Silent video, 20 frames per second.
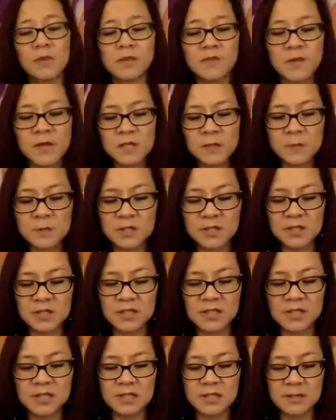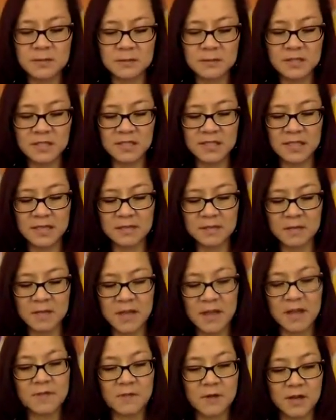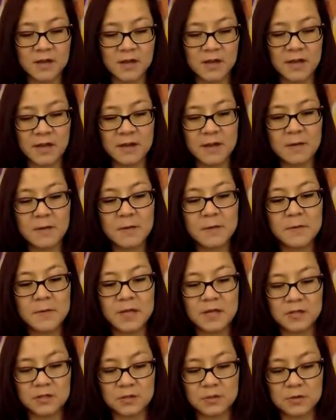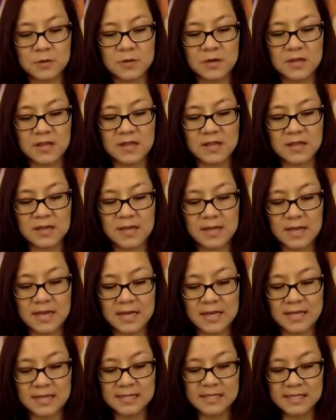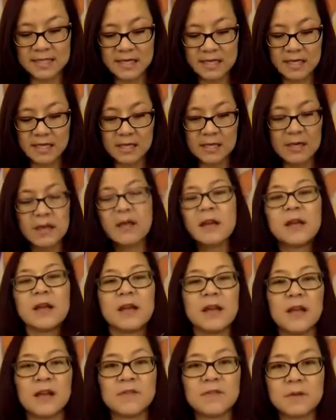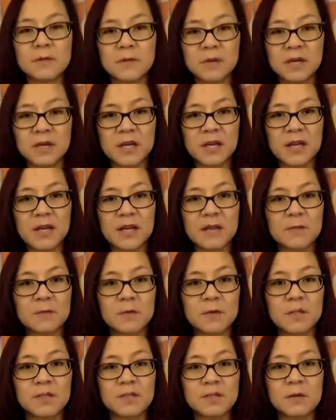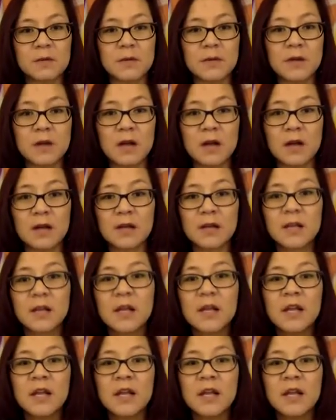Facebook just doesn't always send me everything, and I want to make sure that I see everybody and what's going on.